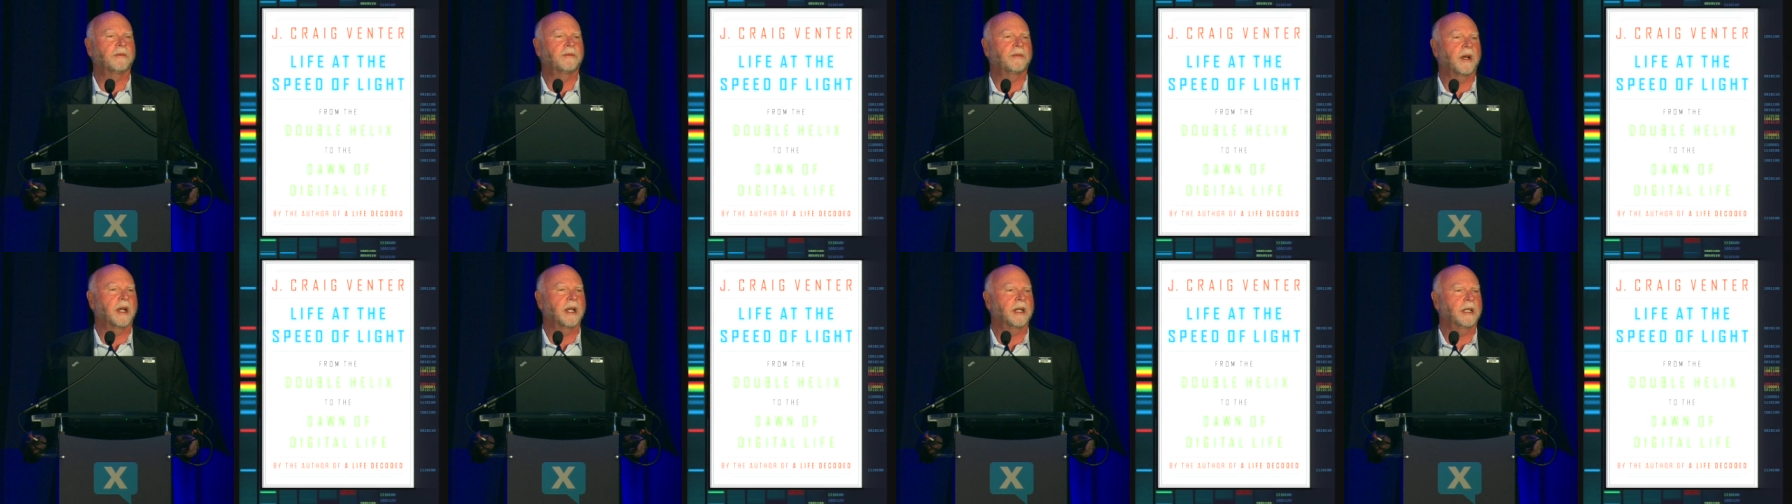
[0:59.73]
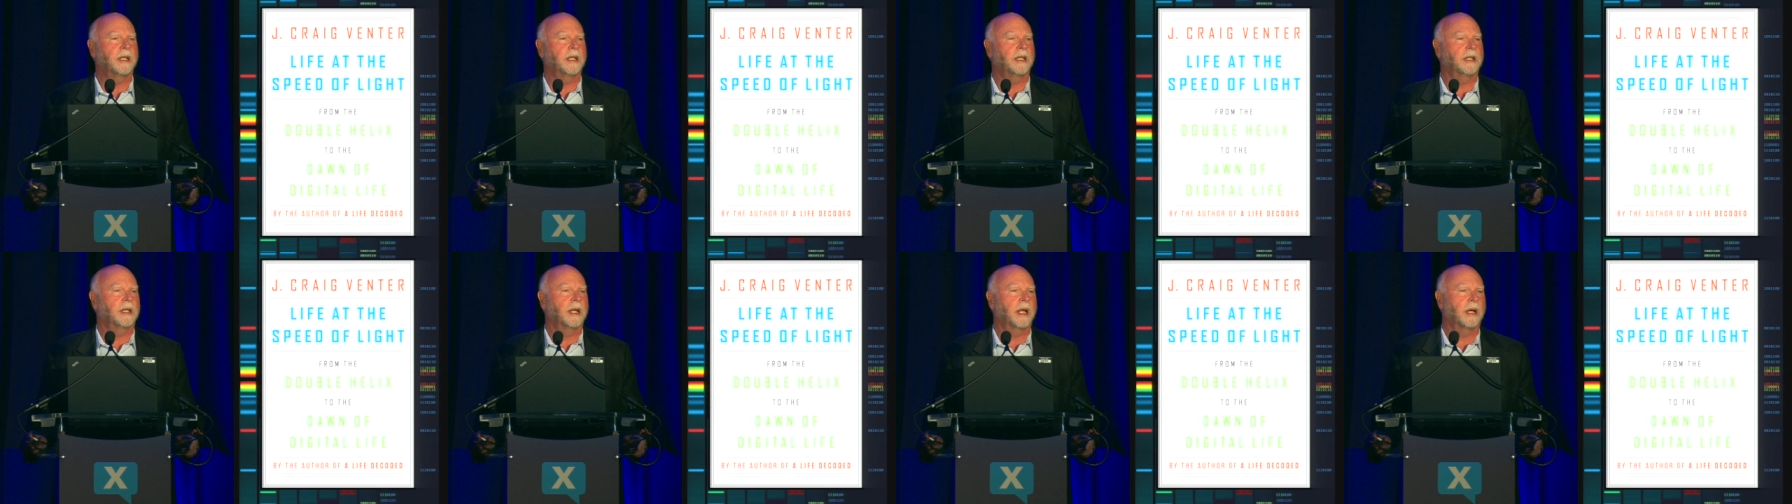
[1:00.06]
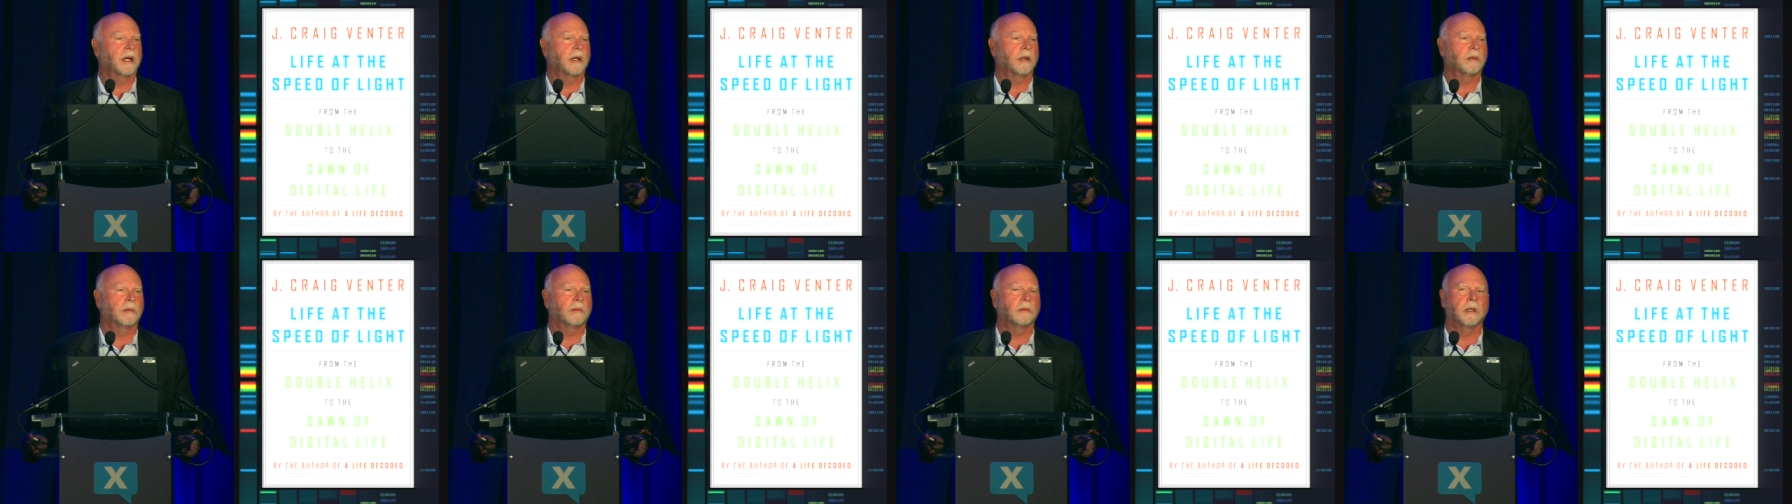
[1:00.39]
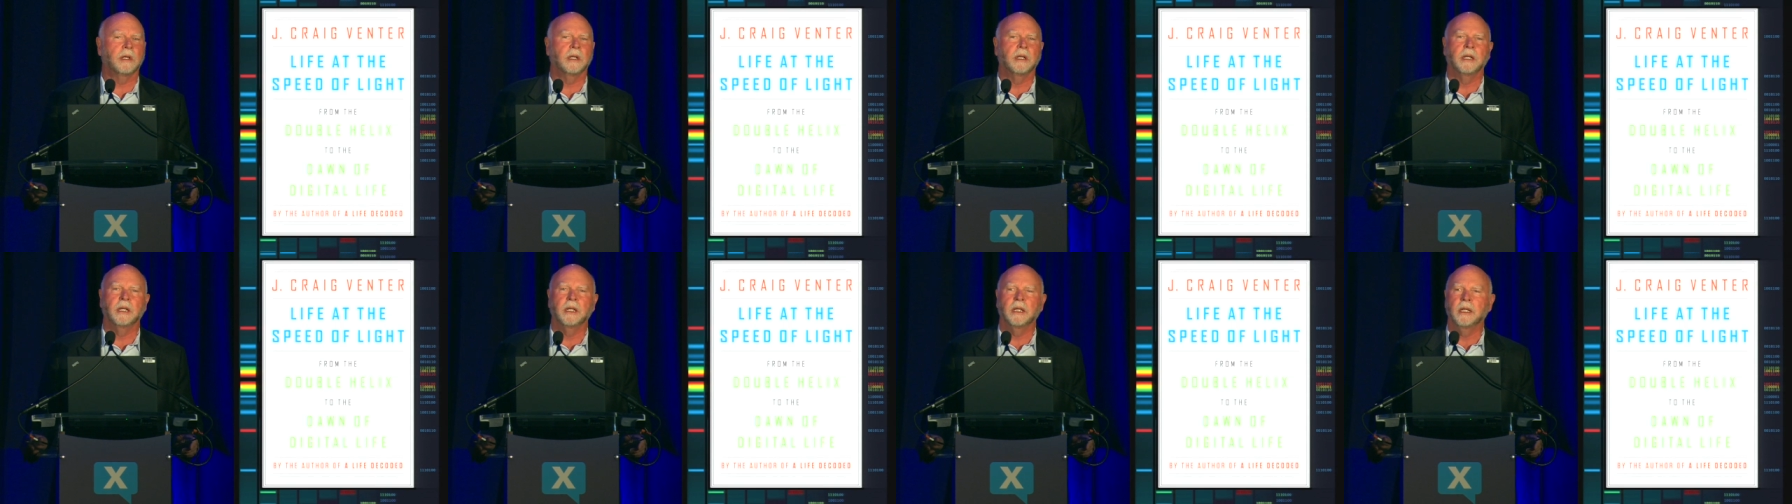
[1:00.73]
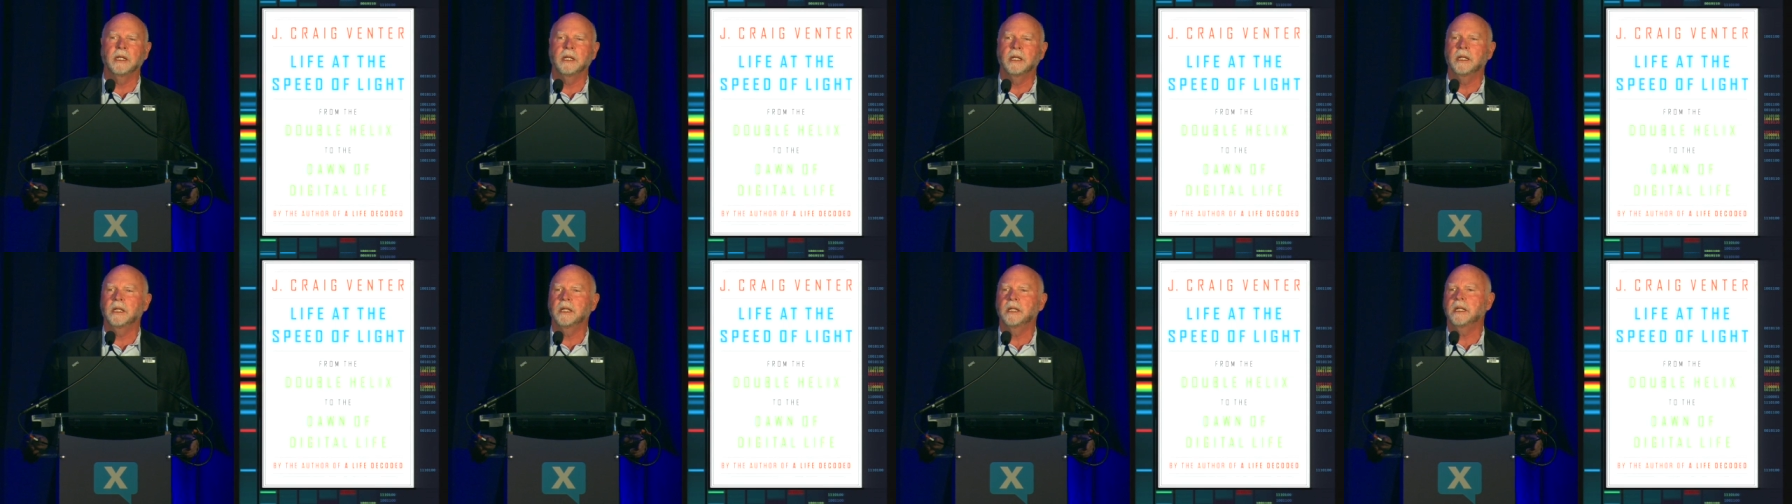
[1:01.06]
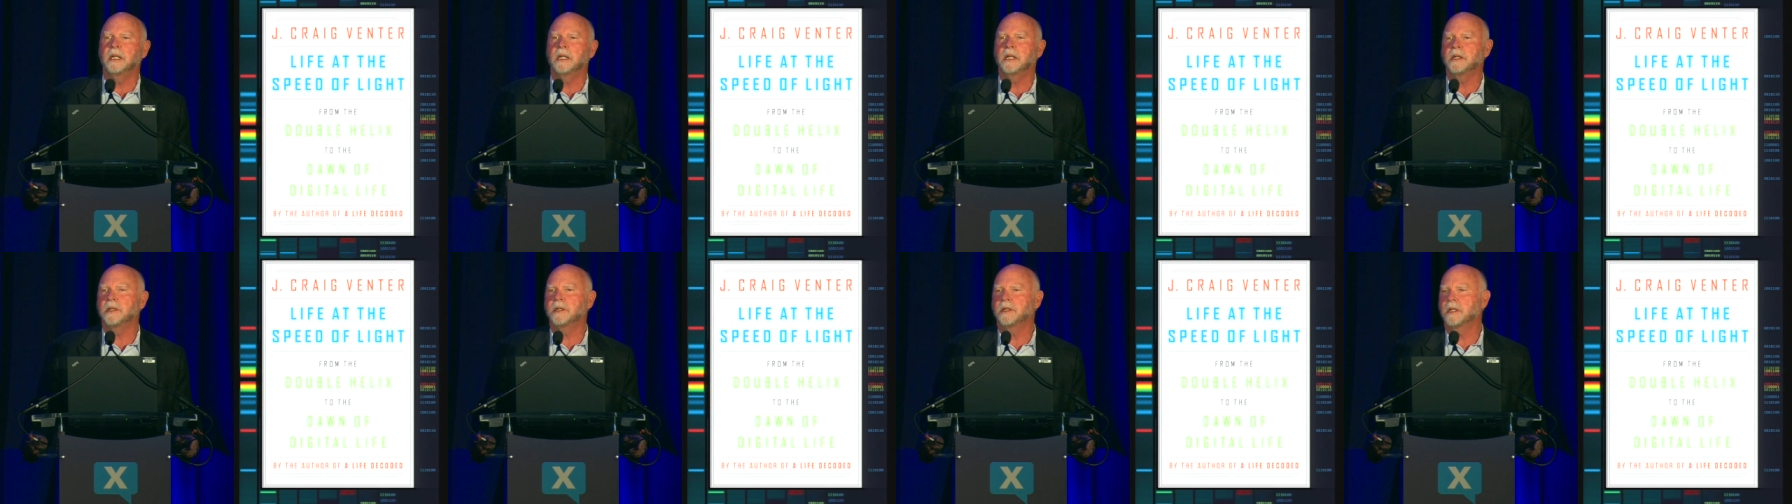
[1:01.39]
finding now
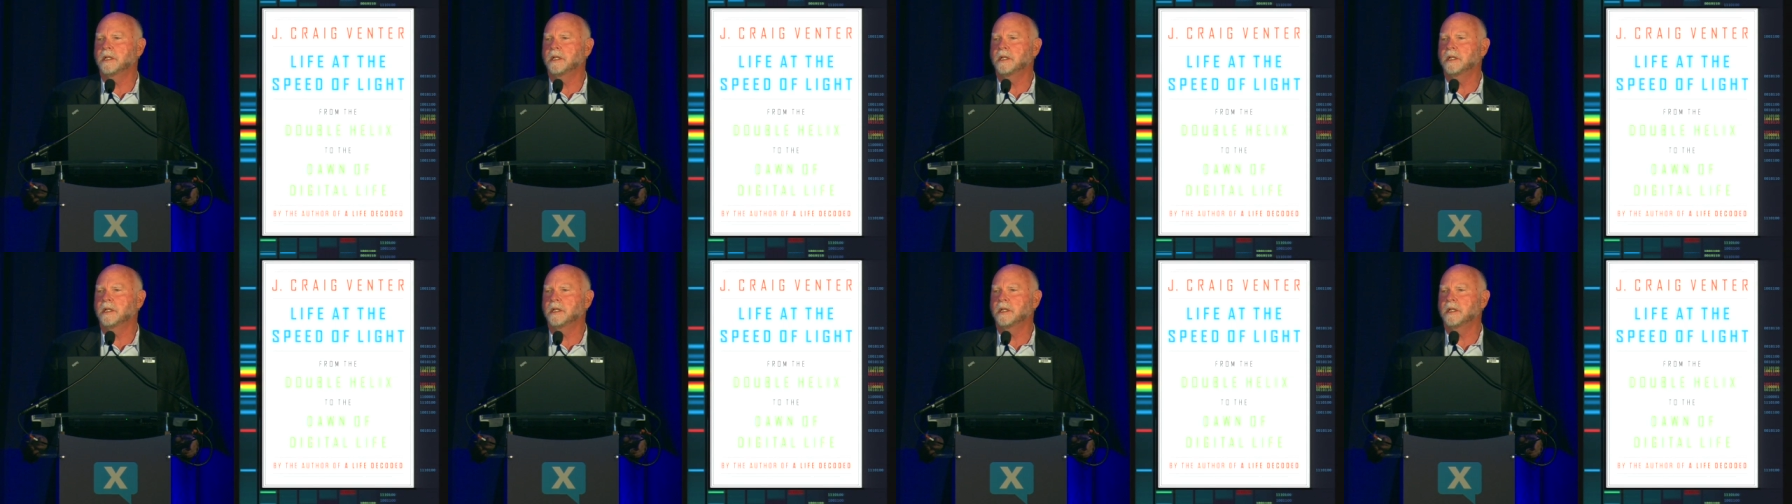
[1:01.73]
is